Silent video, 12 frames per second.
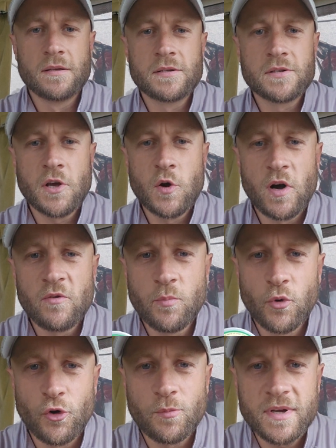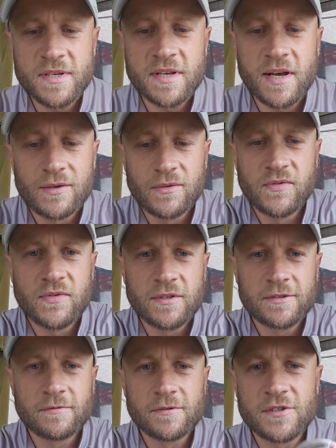So I've bought myself
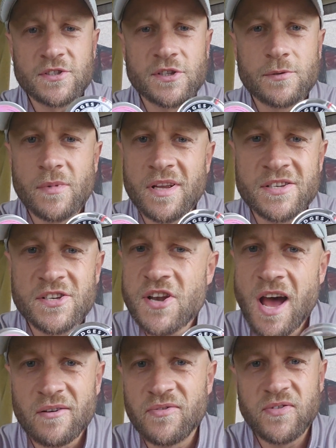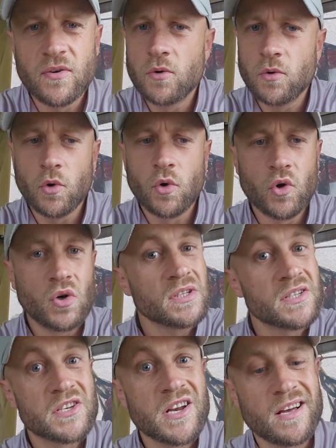some Snuff, or
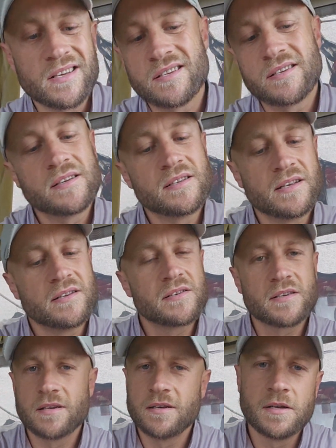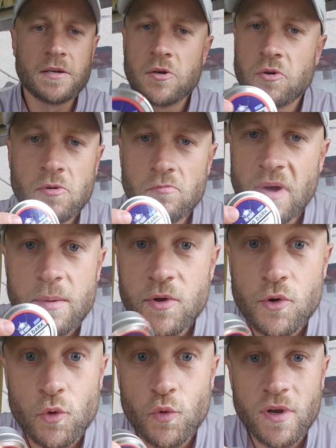Snus as it's maybe
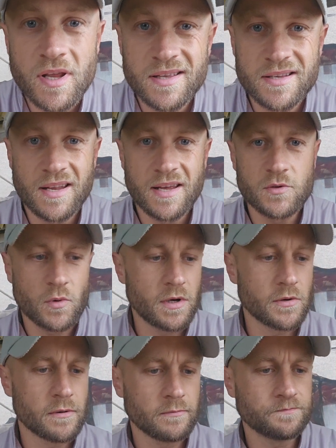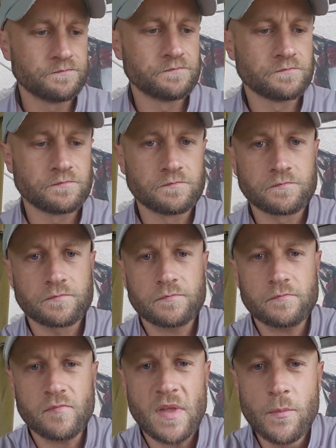called in today's world.
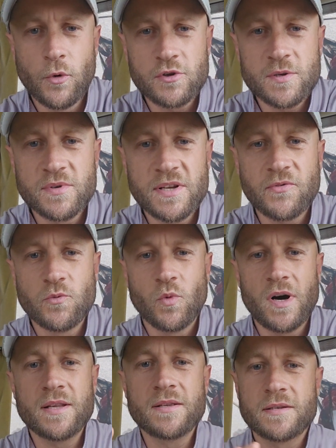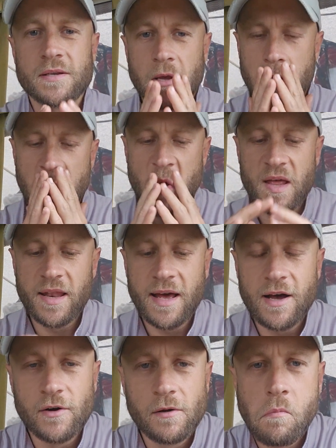Bought some different ones.
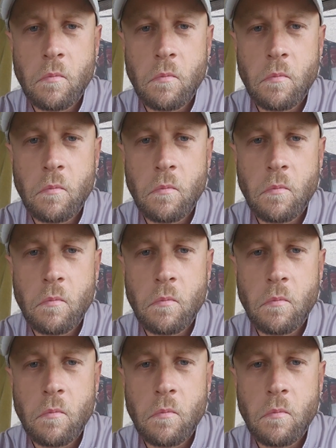Now,